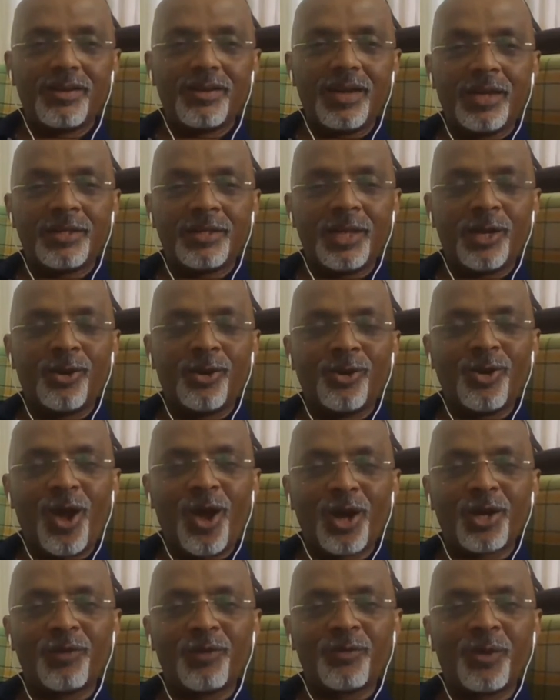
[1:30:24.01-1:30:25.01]
and there are a
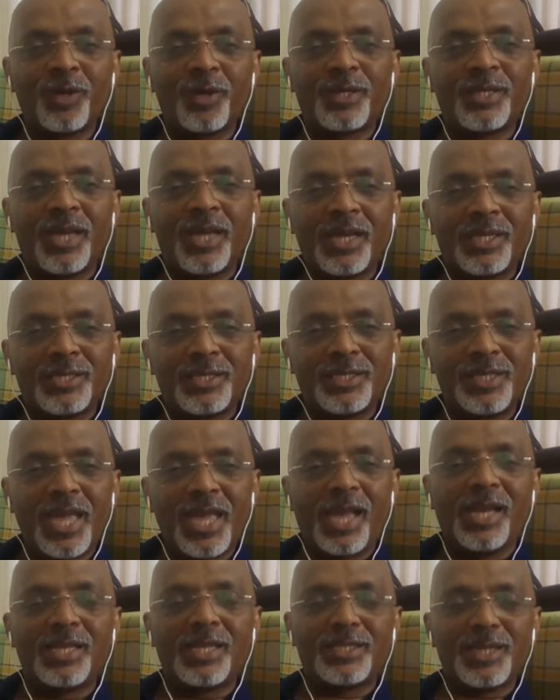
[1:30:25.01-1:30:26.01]
lot of good
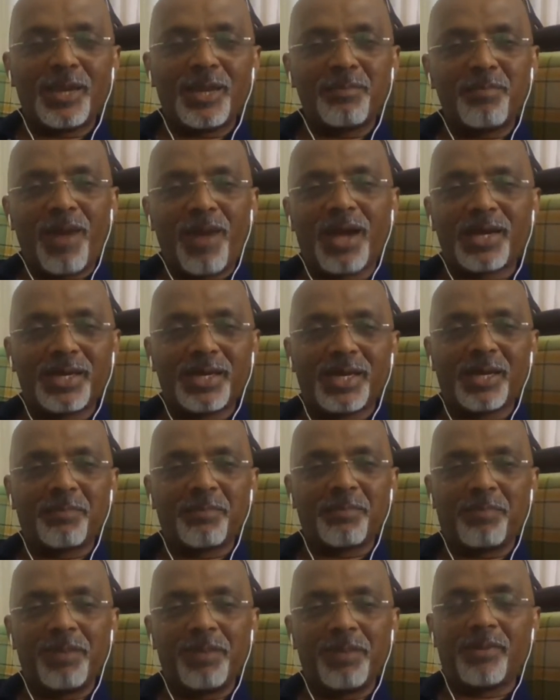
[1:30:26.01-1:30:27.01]
sales and
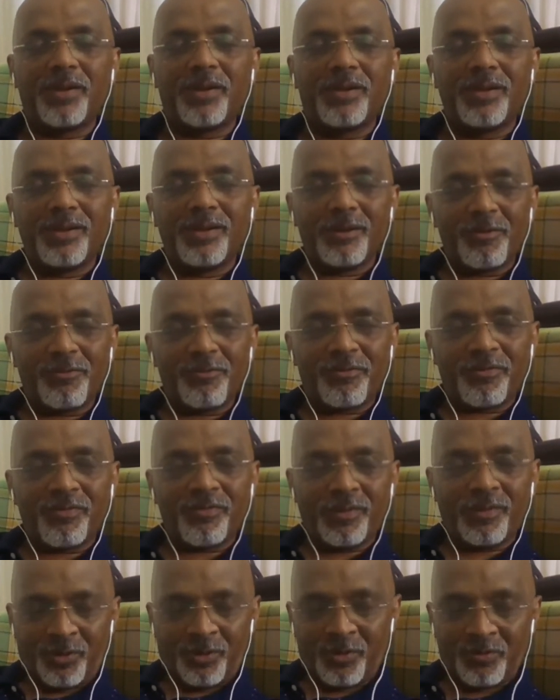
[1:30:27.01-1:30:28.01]
marketing people
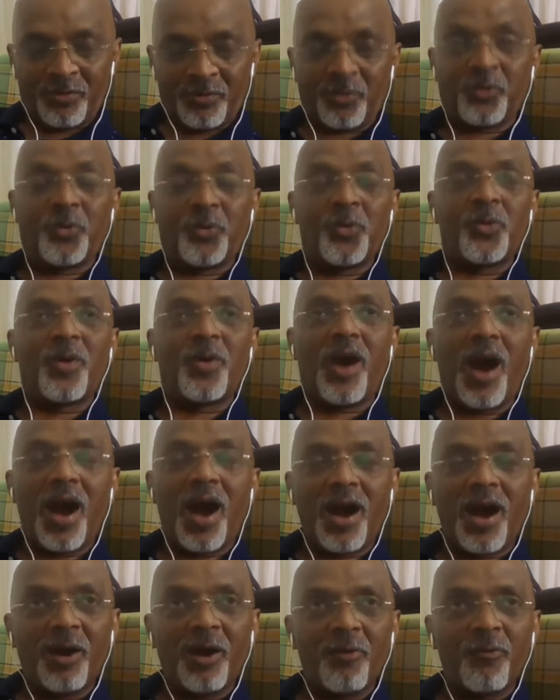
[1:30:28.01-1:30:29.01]
who
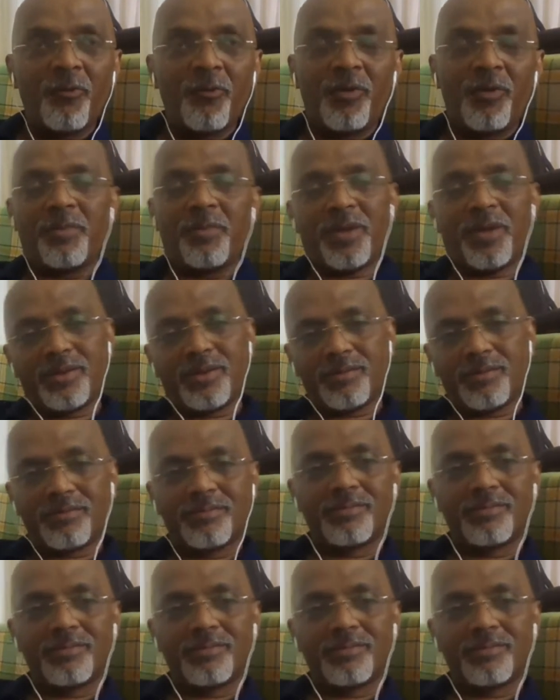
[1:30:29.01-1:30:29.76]
are women.